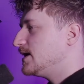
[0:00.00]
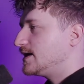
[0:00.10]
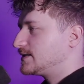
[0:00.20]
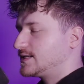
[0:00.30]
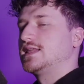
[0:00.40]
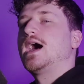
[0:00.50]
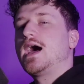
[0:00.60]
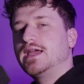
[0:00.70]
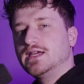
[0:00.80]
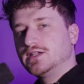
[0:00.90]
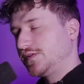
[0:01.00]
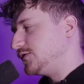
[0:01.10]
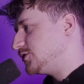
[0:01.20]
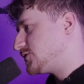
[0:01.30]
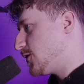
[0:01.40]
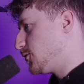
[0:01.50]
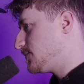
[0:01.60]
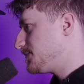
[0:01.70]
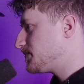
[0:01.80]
into the high end of your tone.